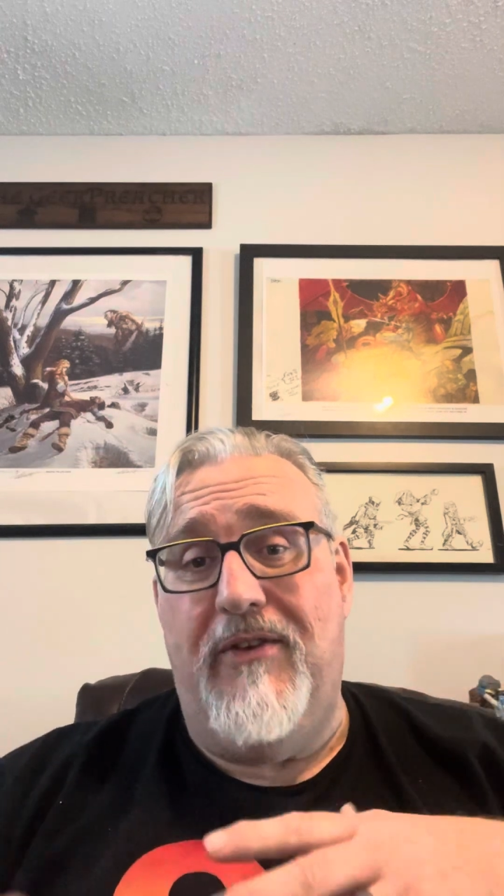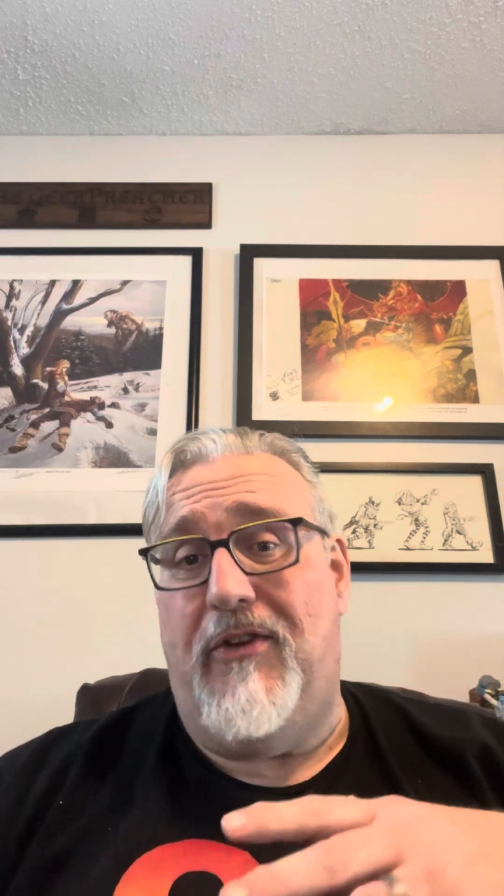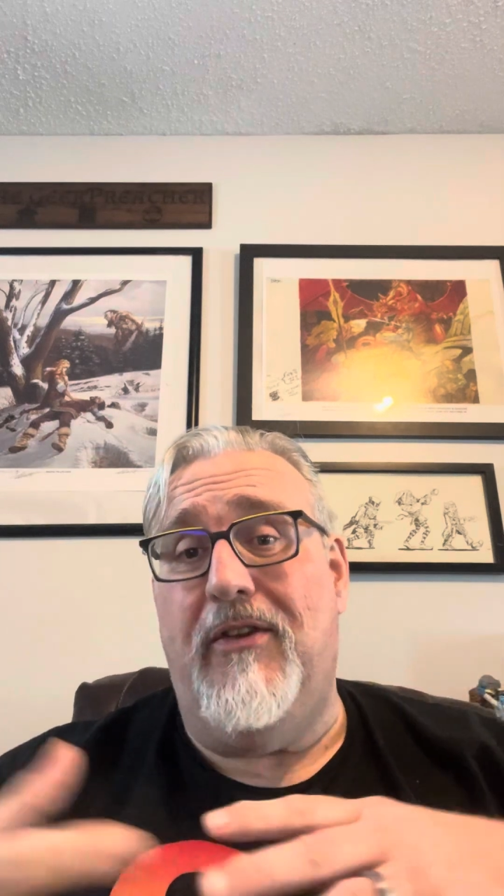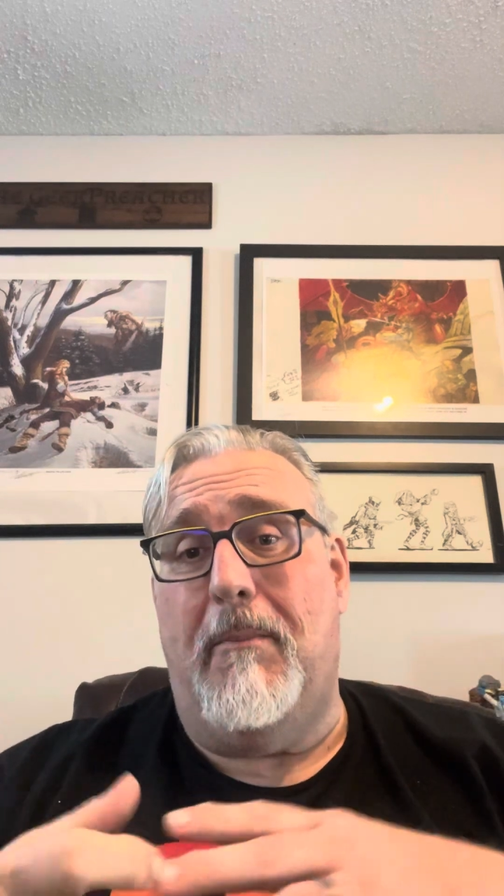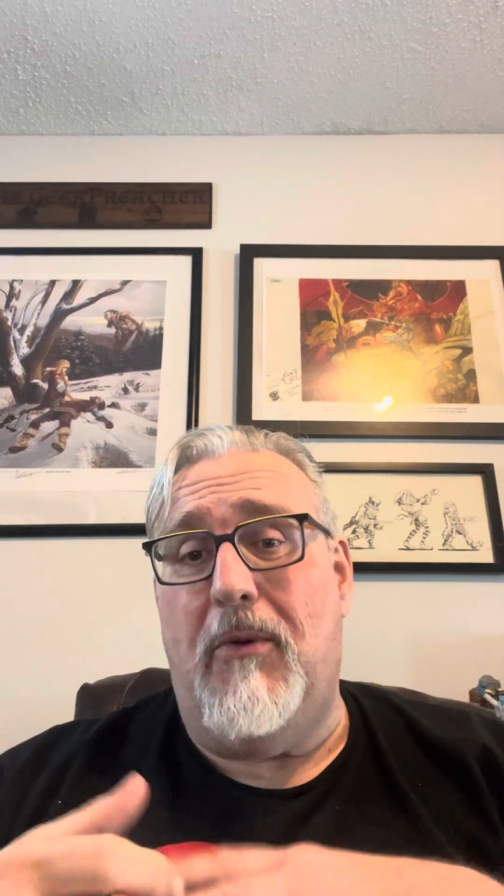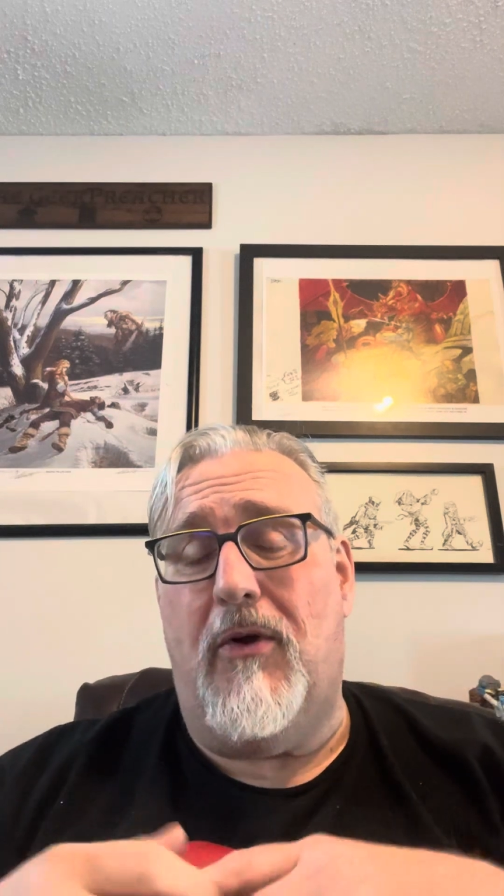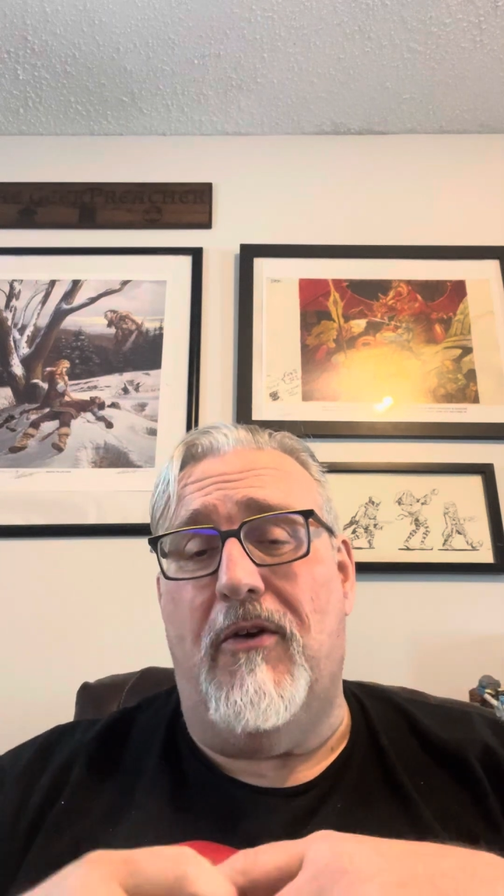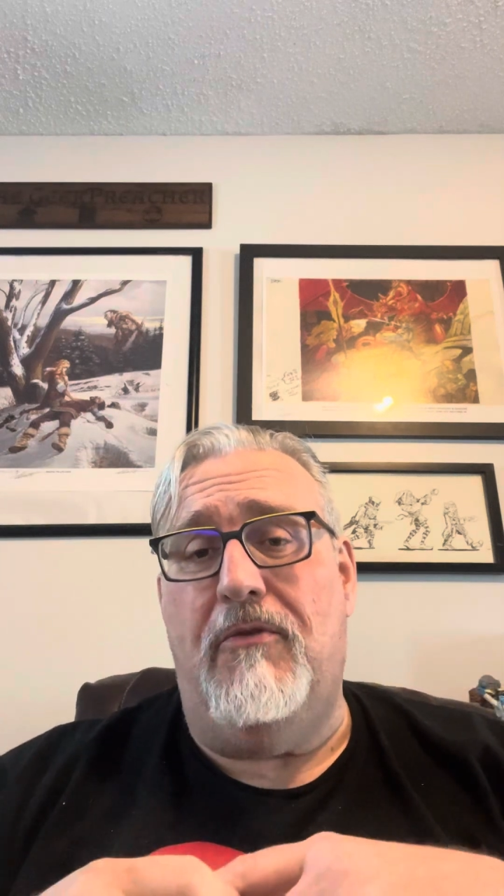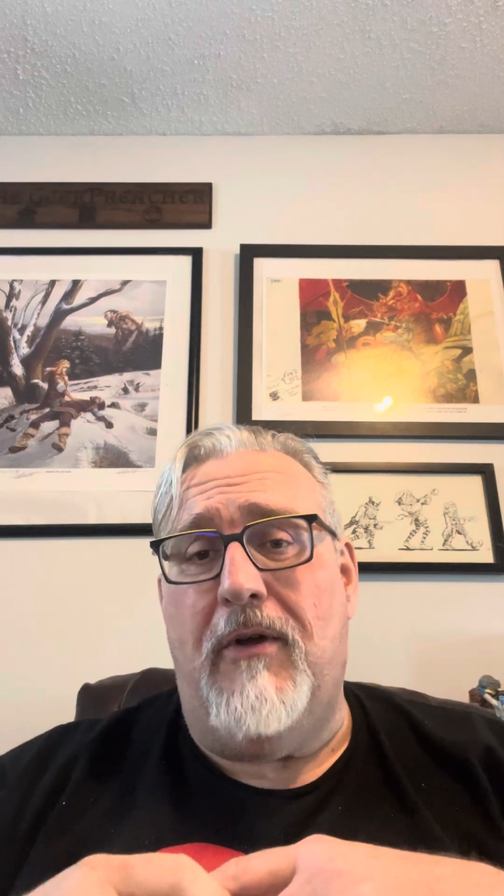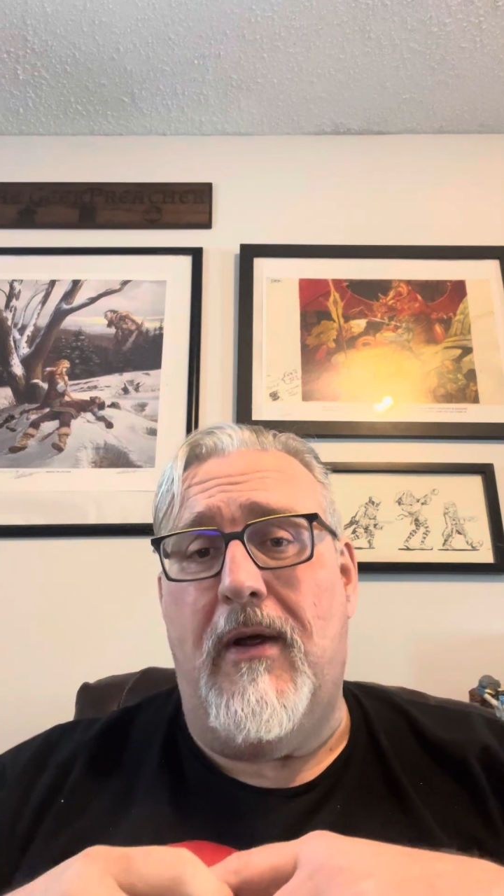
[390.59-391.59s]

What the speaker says: It's in the book of